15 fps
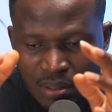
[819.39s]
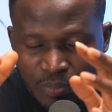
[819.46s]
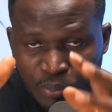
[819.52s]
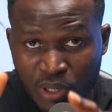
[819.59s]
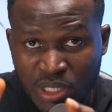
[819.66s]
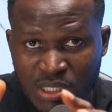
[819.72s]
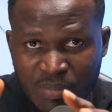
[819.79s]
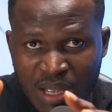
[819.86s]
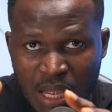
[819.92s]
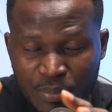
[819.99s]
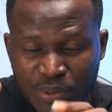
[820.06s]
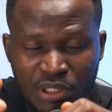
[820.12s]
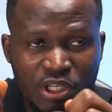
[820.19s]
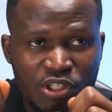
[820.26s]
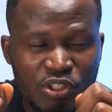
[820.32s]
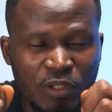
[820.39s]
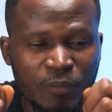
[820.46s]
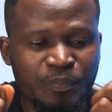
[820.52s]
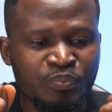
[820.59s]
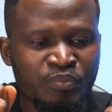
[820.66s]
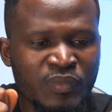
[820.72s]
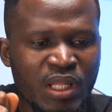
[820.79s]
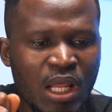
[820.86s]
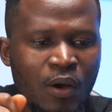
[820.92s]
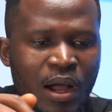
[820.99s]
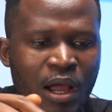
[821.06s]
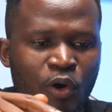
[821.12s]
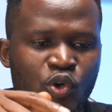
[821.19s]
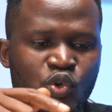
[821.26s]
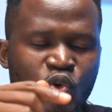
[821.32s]
Put it in my application. Now,
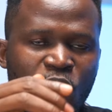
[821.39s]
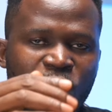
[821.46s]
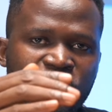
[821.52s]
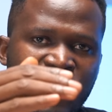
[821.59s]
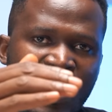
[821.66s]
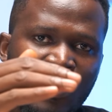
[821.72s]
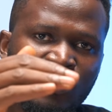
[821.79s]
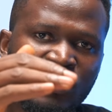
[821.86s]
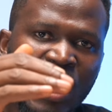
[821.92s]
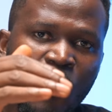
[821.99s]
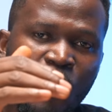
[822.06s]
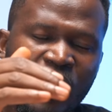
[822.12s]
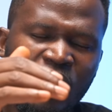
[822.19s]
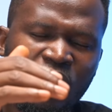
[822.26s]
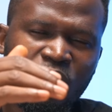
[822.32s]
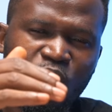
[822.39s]
I also found our